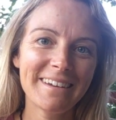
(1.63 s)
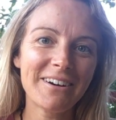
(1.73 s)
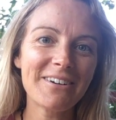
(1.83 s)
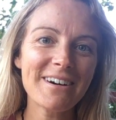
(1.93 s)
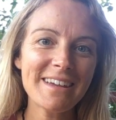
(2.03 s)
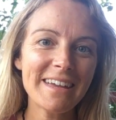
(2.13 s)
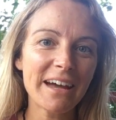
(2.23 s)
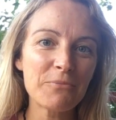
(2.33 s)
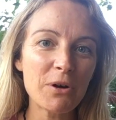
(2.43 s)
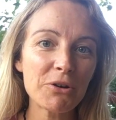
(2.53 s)
Hi,
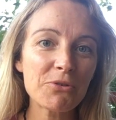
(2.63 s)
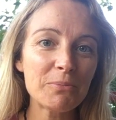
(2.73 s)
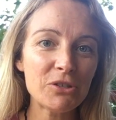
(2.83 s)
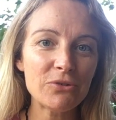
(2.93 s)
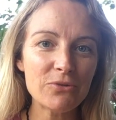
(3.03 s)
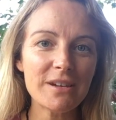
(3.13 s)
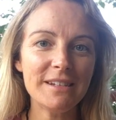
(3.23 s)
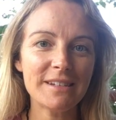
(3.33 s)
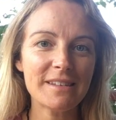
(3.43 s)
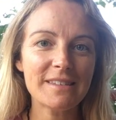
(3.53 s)
and welcome to the
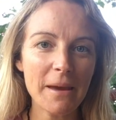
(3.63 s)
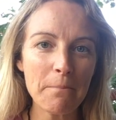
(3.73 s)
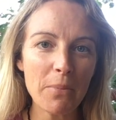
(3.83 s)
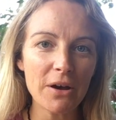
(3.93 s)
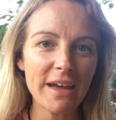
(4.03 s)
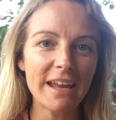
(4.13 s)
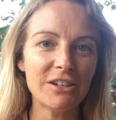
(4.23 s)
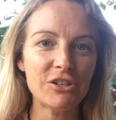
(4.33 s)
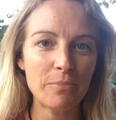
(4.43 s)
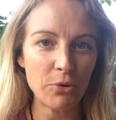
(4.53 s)
December
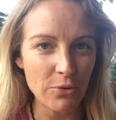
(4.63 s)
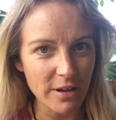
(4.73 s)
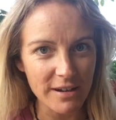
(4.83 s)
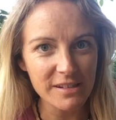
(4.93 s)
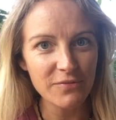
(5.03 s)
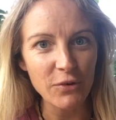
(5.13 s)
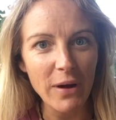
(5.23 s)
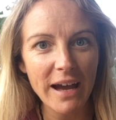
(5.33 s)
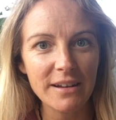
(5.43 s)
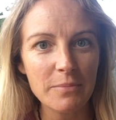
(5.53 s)
Energy Pawcast
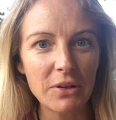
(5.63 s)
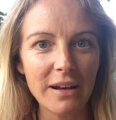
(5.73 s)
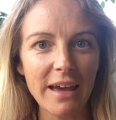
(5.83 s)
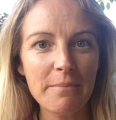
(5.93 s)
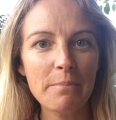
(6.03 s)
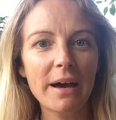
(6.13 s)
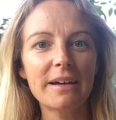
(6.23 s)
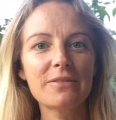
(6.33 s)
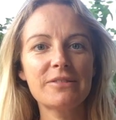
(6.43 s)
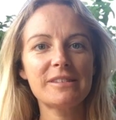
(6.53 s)
for Animal
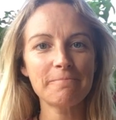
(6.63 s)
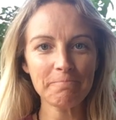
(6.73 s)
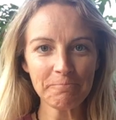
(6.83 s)
Empaths.